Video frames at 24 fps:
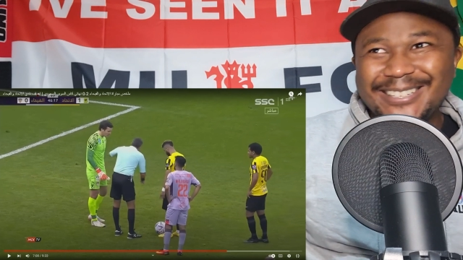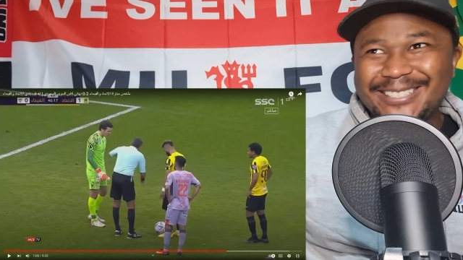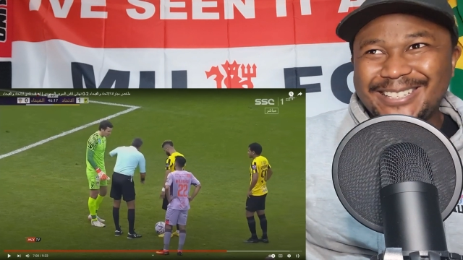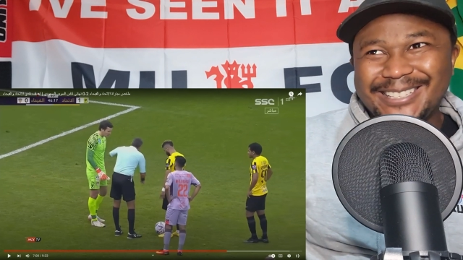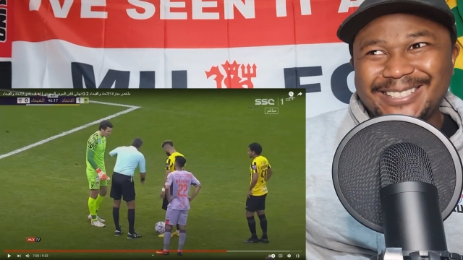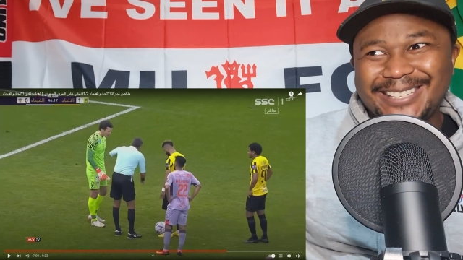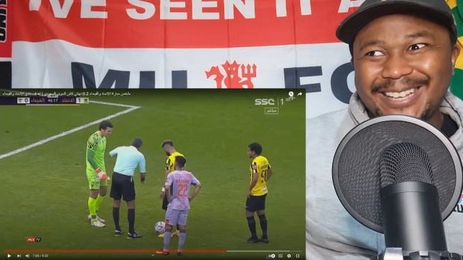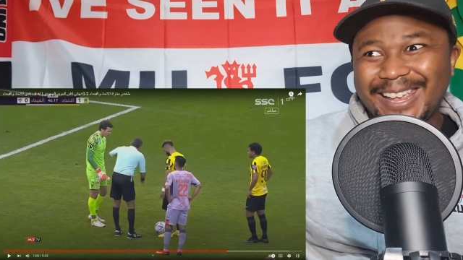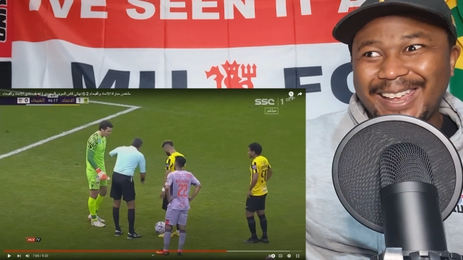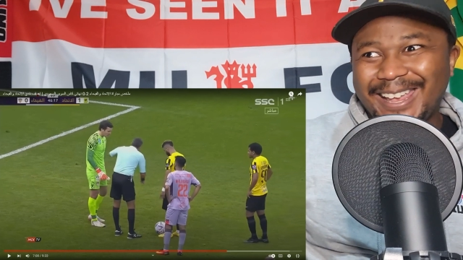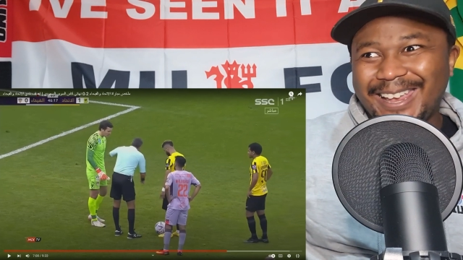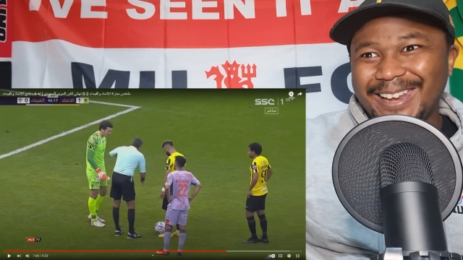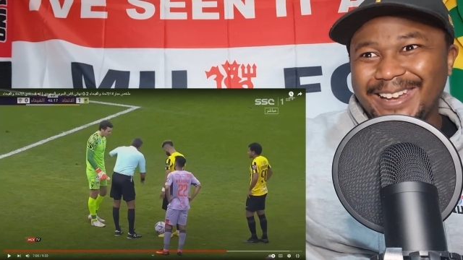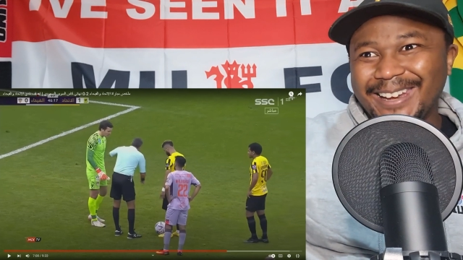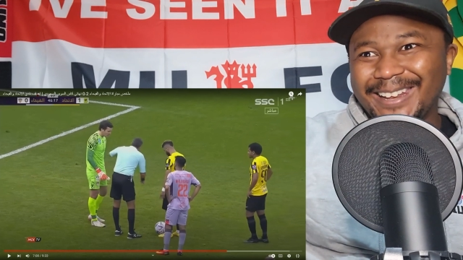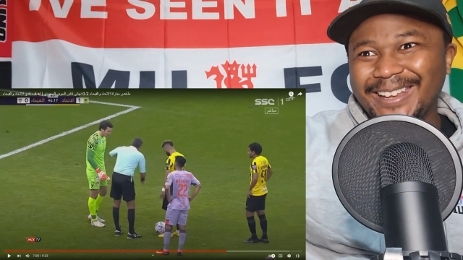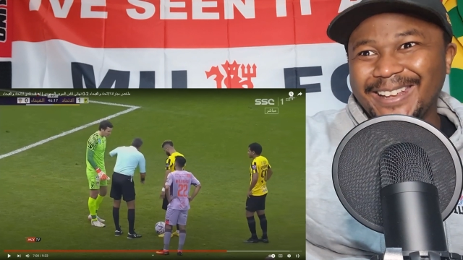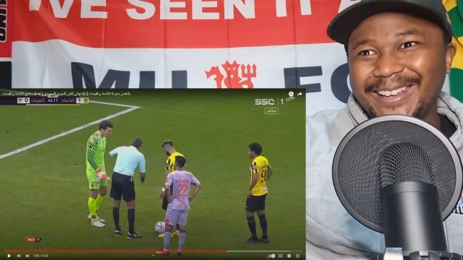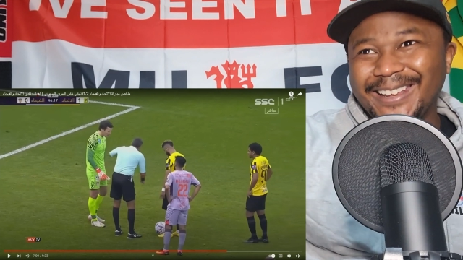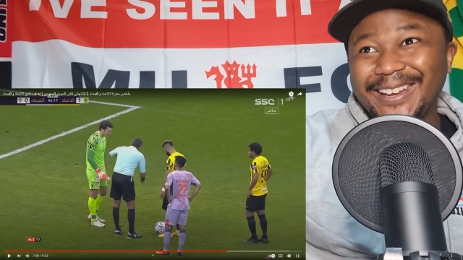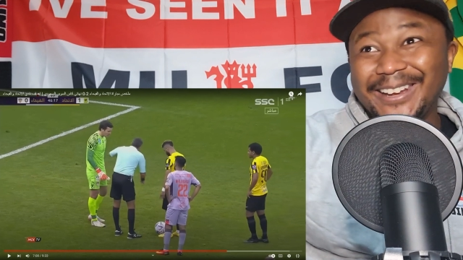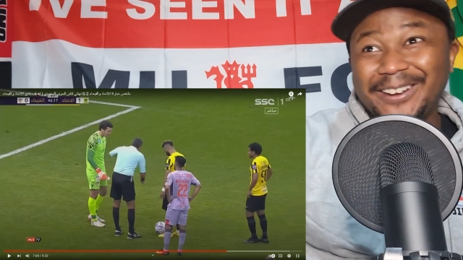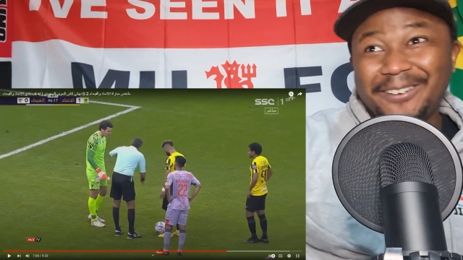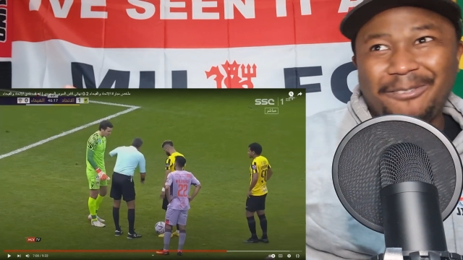is he taking
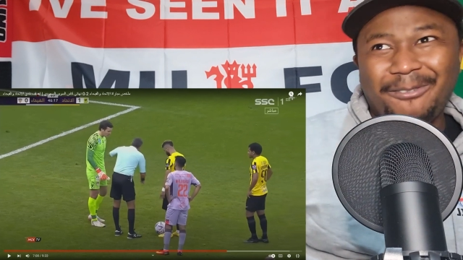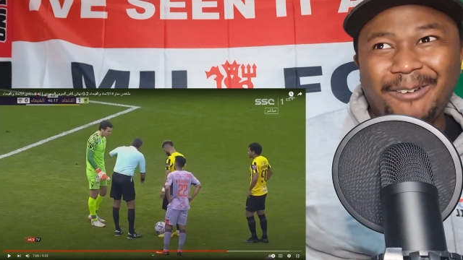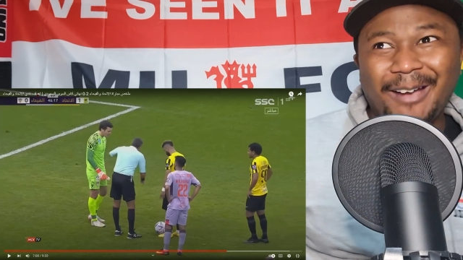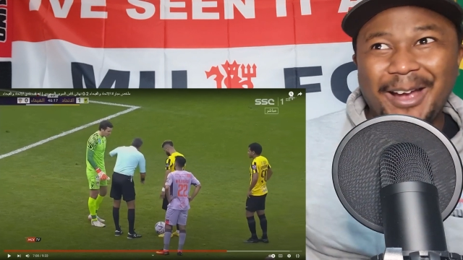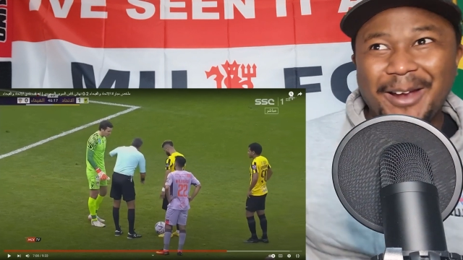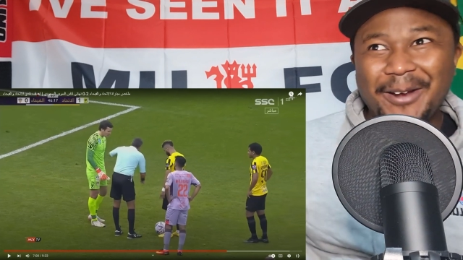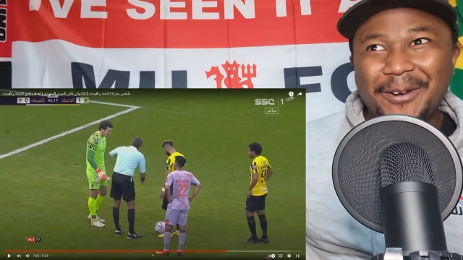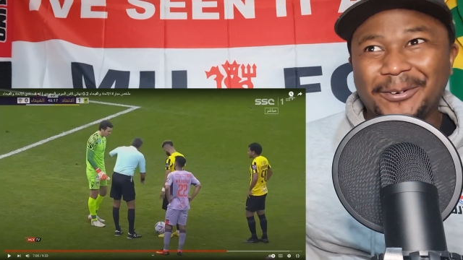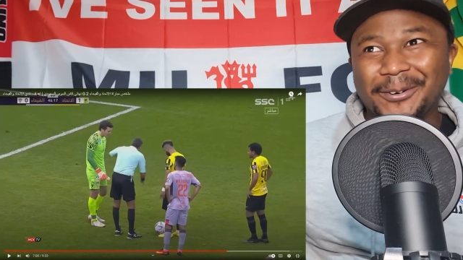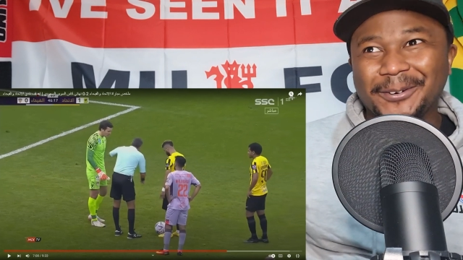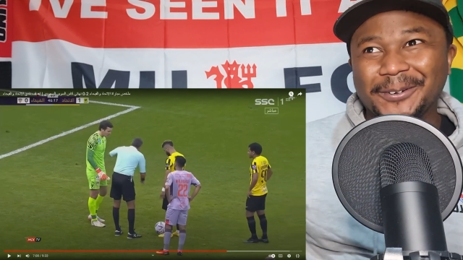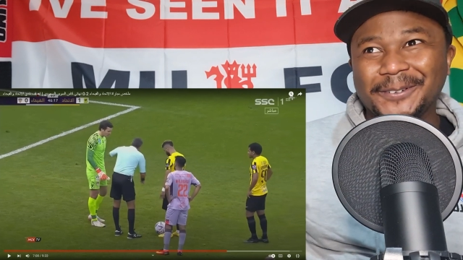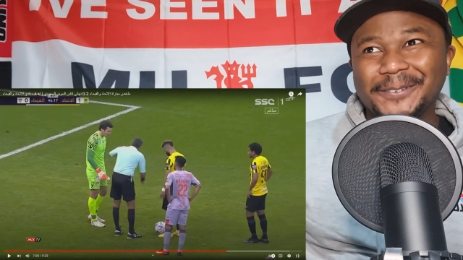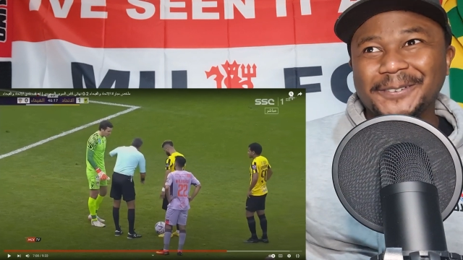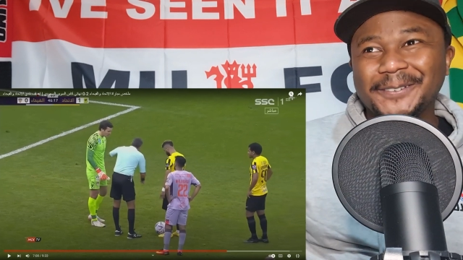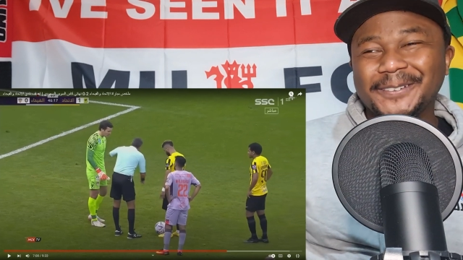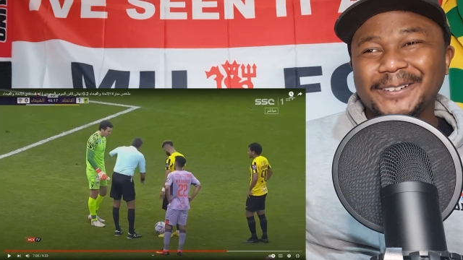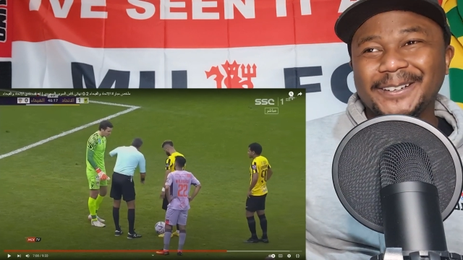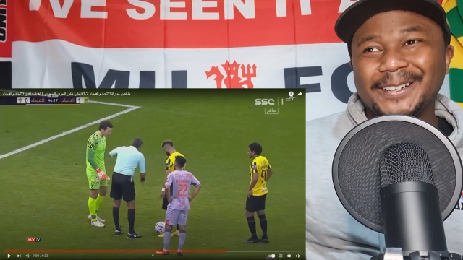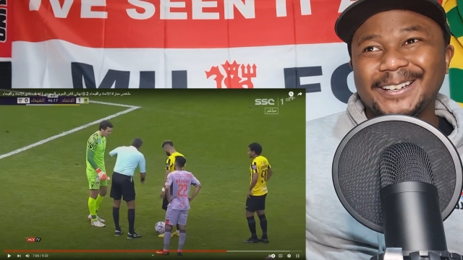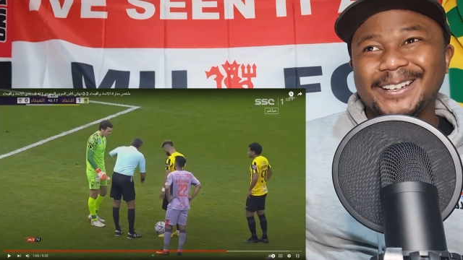it in a final?